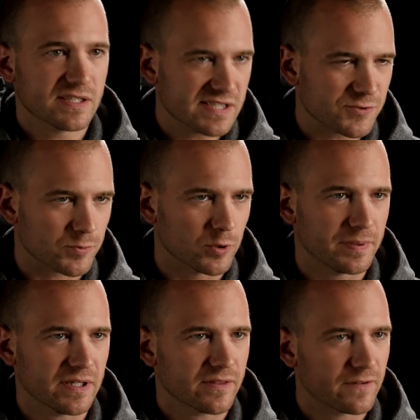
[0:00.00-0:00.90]
This is
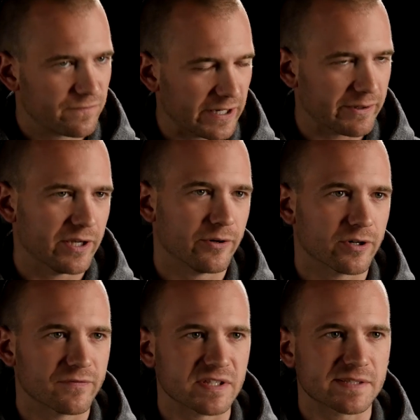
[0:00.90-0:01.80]
Ruba, the fiery
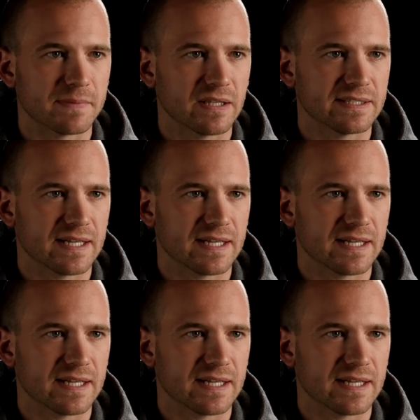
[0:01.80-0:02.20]
owner of the Smelly